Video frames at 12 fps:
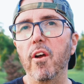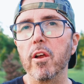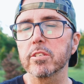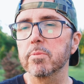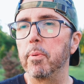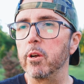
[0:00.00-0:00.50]
far
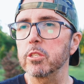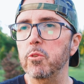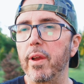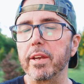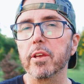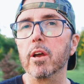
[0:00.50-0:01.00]
as burst
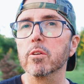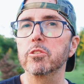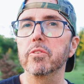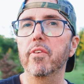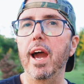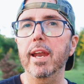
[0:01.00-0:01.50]
rate goes,
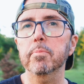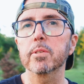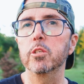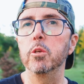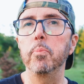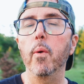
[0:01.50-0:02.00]
you've got up to
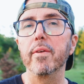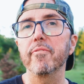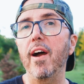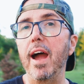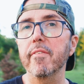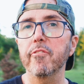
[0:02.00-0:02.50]

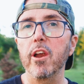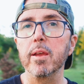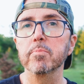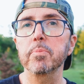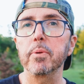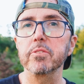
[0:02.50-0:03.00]
2.5
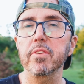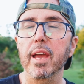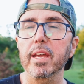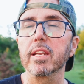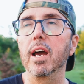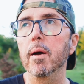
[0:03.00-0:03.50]
frames per
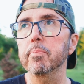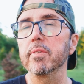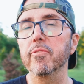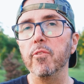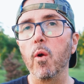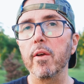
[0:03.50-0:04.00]
second, up to
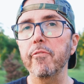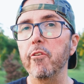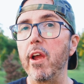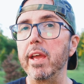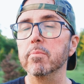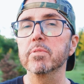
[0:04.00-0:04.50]
4
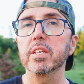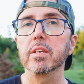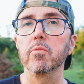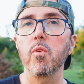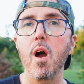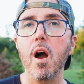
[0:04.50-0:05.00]
frames
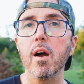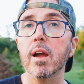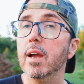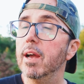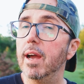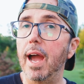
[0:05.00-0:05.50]
in RAW.
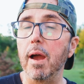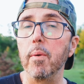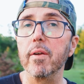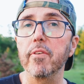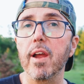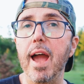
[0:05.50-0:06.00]

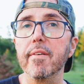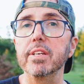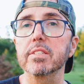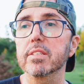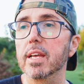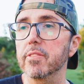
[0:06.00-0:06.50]
However,
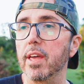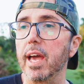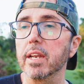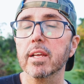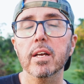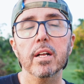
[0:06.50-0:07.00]
having said
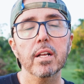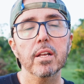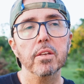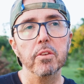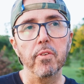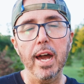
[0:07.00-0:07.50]
that,
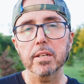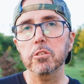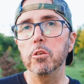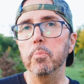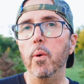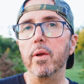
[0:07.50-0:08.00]
you've got
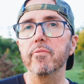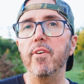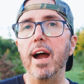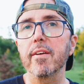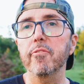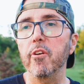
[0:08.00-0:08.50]

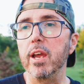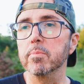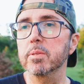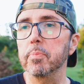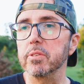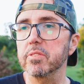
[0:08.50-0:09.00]
2.5
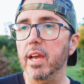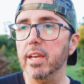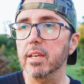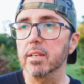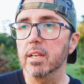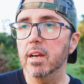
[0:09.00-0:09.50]
frames per
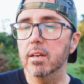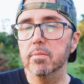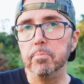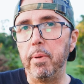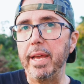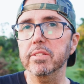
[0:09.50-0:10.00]
second
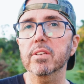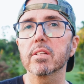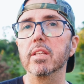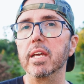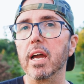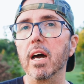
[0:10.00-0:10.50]

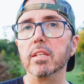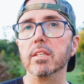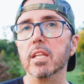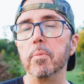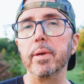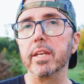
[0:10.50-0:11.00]
basically
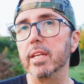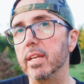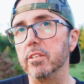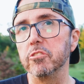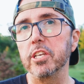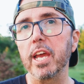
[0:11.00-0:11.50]
unlimited
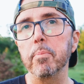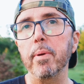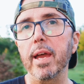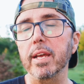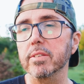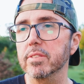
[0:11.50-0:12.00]
in
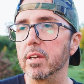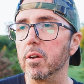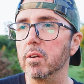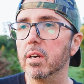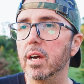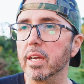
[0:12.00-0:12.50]
JPEG.
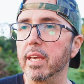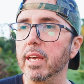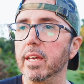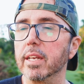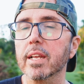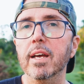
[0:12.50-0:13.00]
So
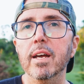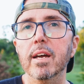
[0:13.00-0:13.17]
again,